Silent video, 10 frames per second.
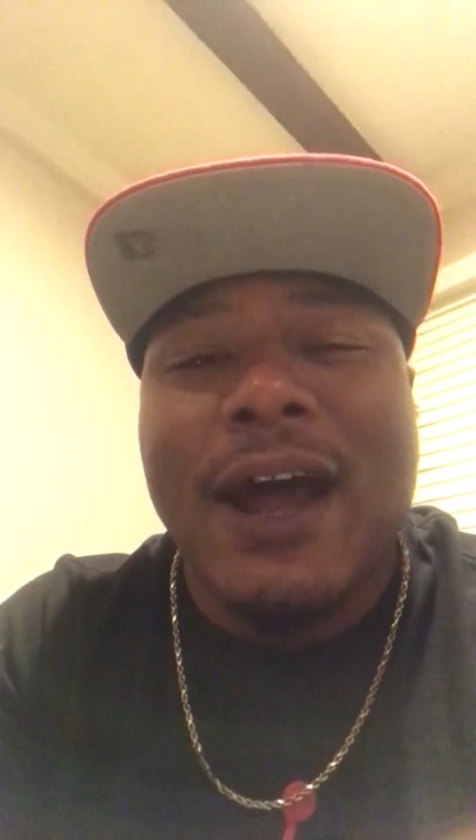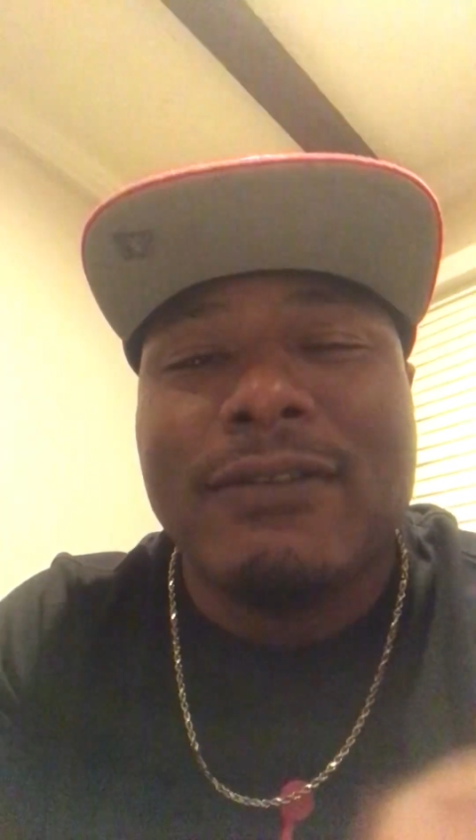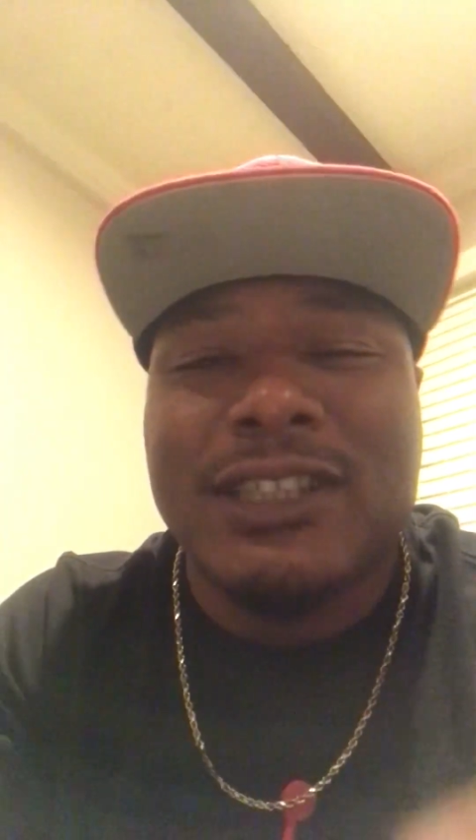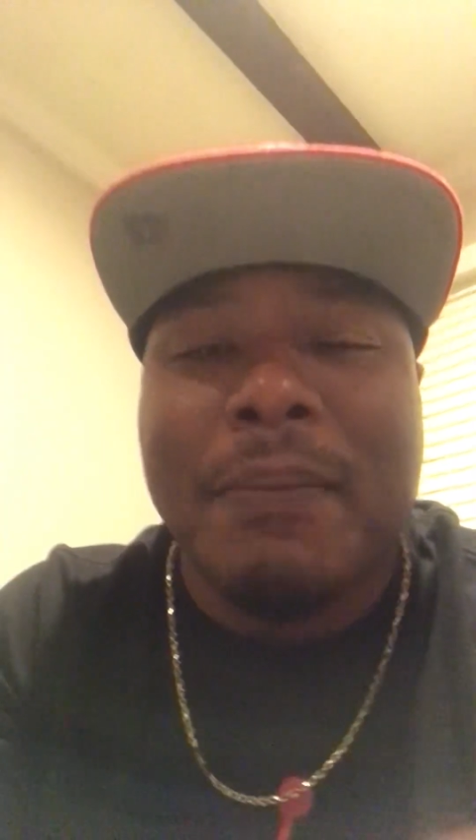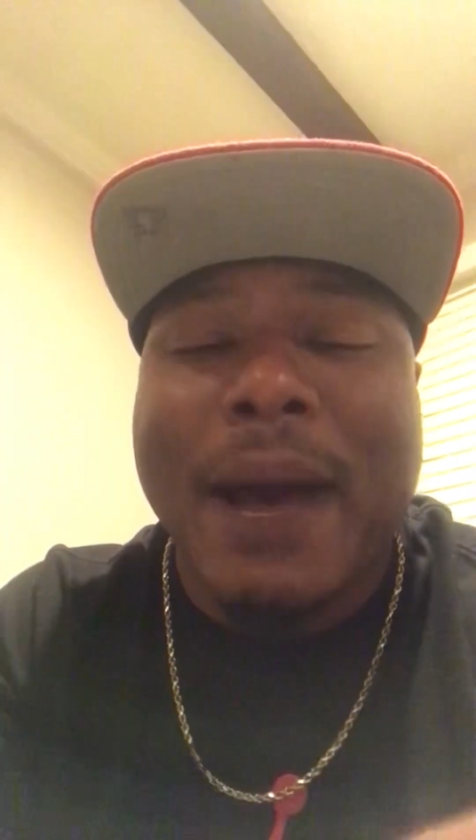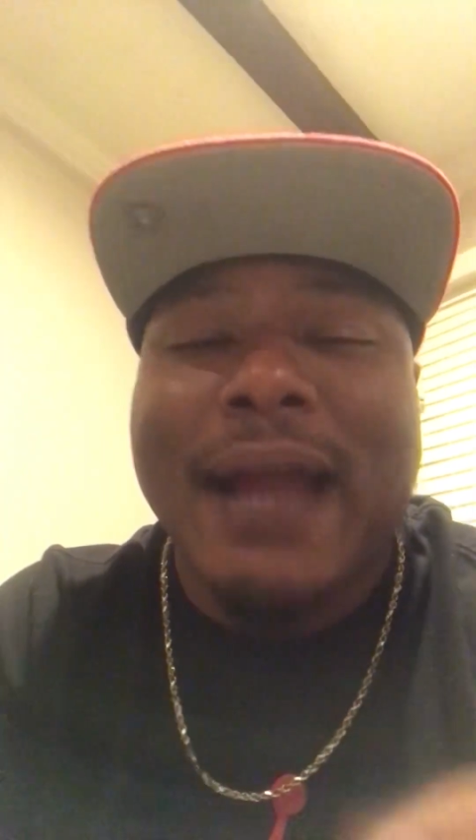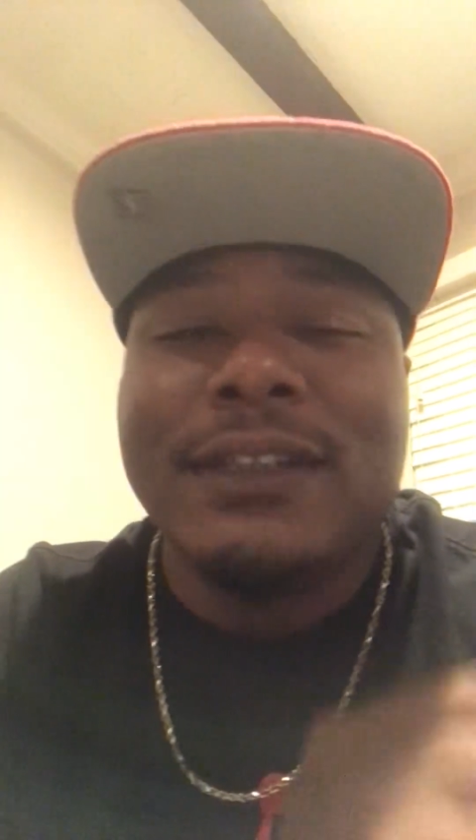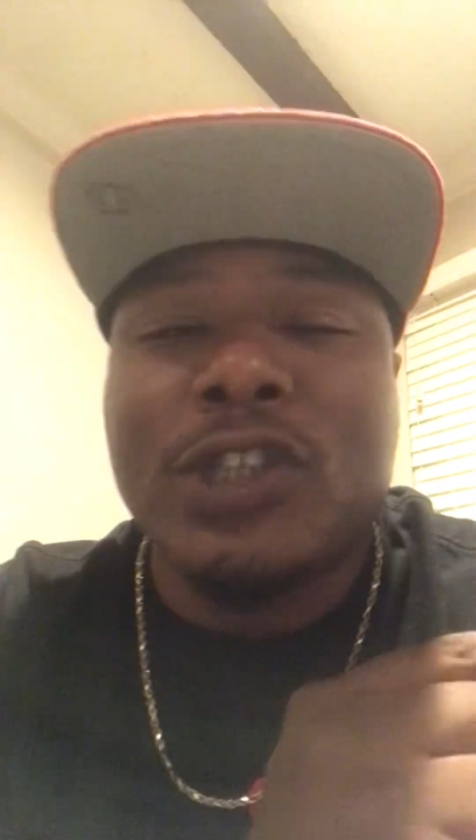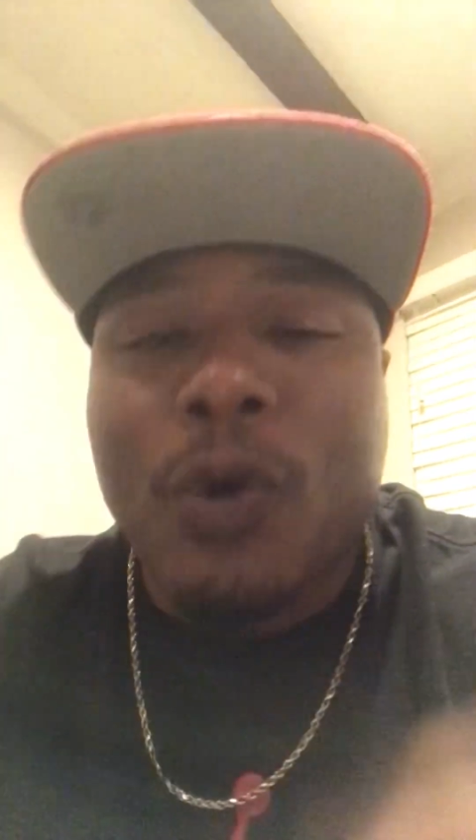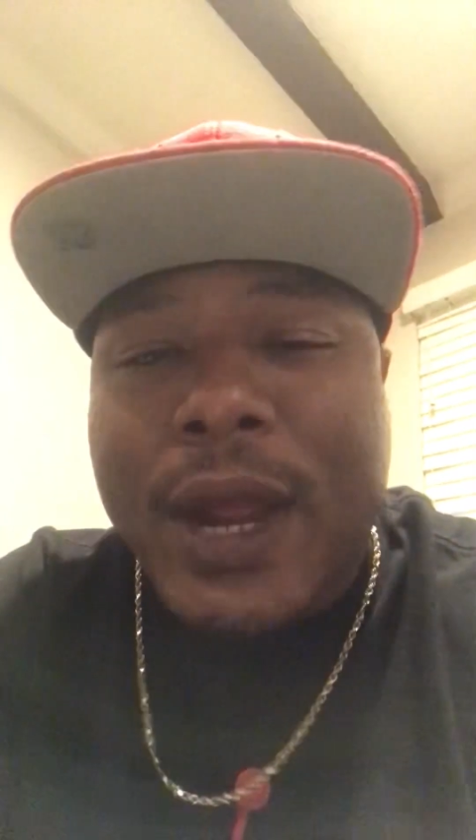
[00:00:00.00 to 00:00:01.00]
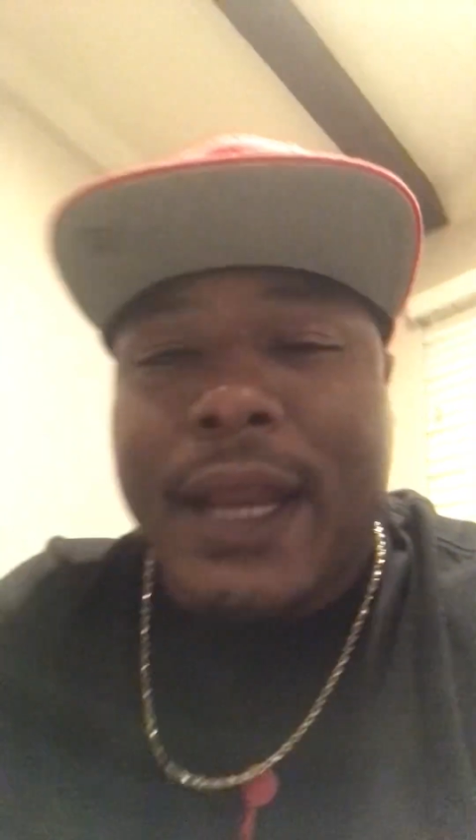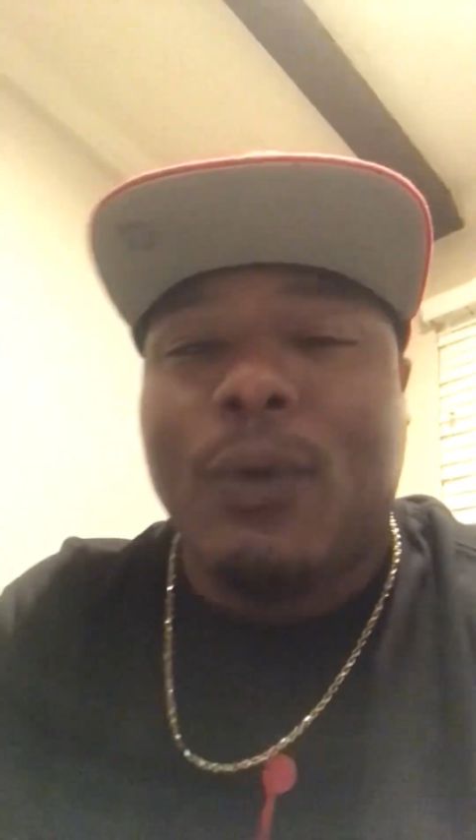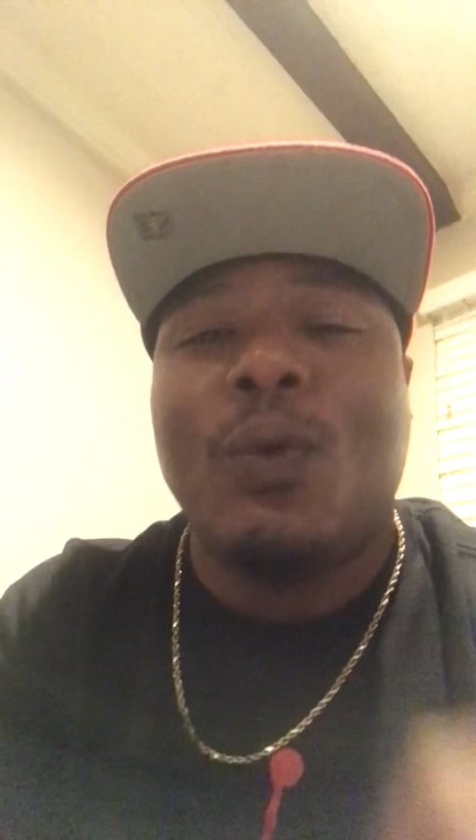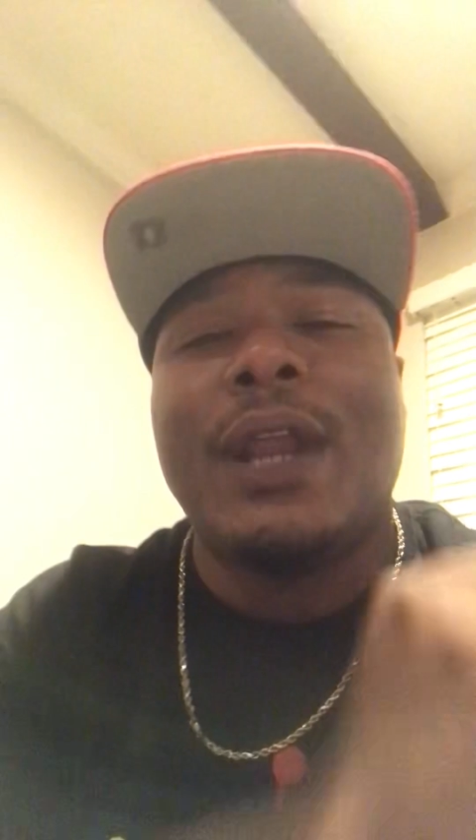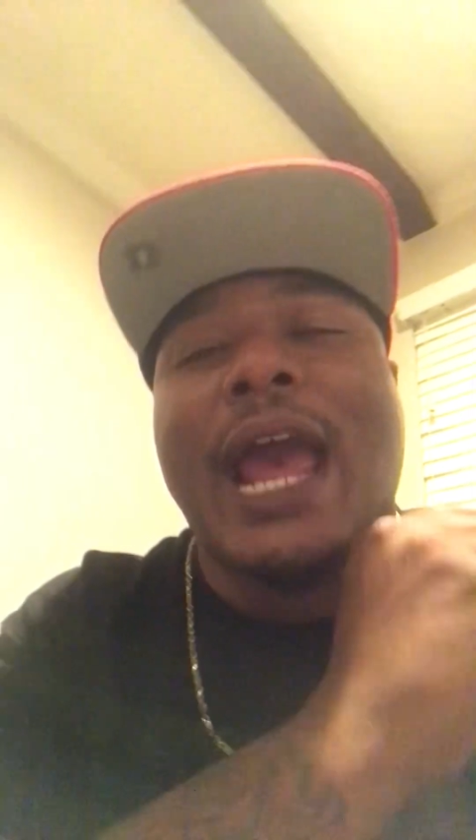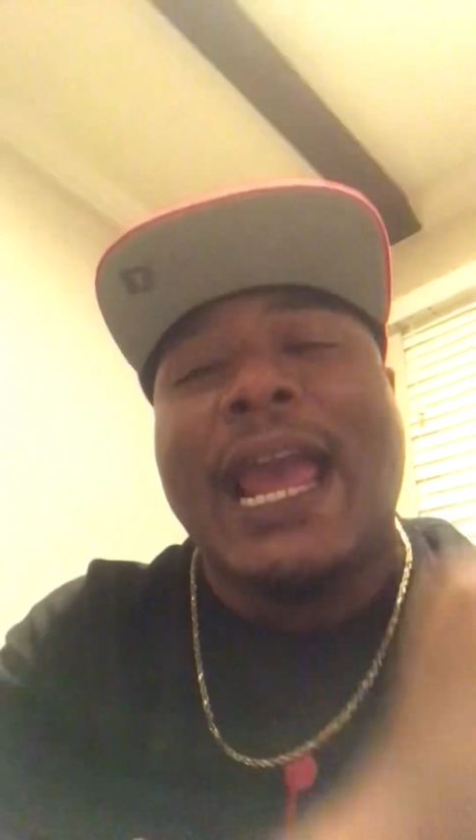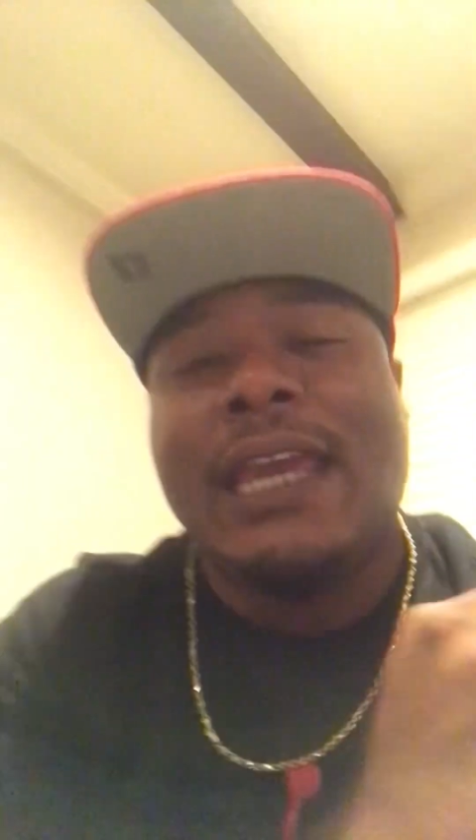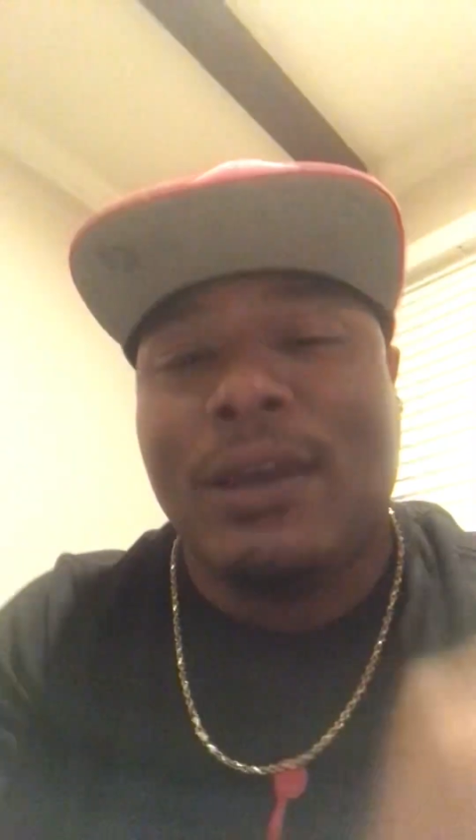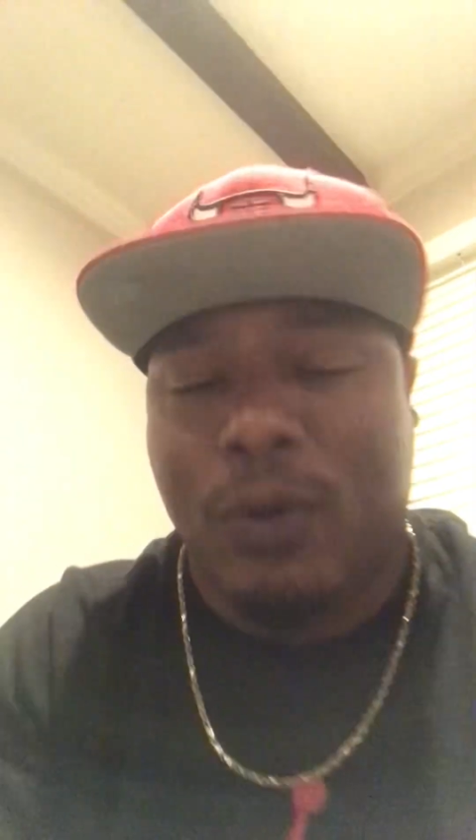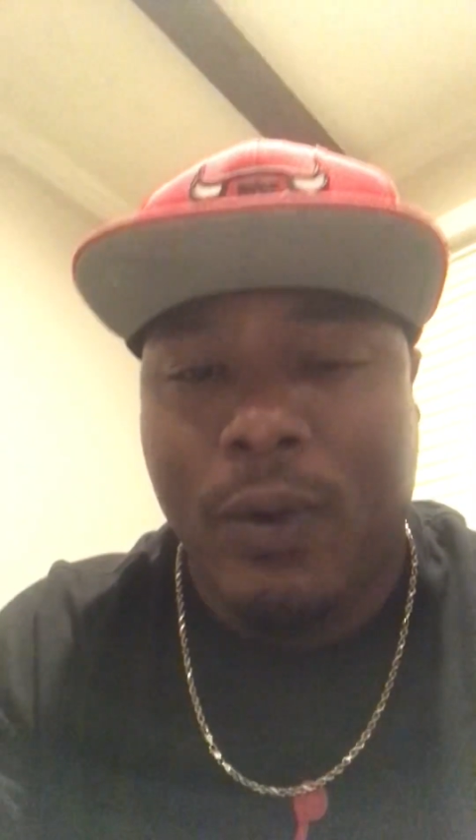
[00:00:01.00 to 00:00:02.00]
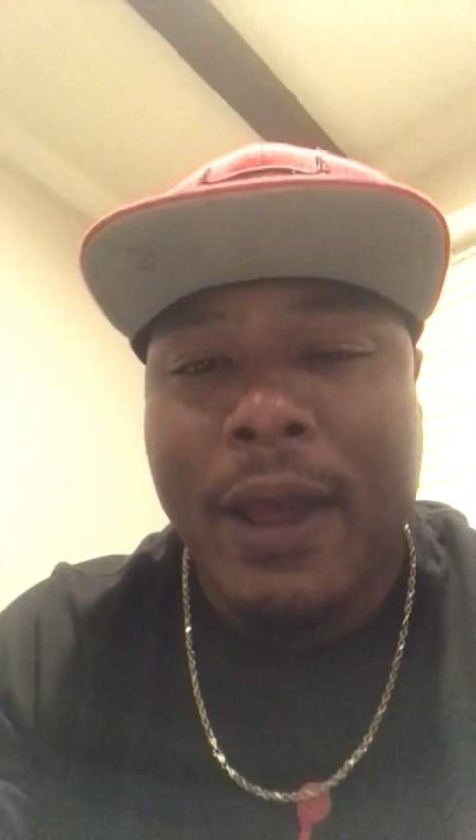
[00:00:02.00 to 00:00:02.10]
off somebody's credit with an AU,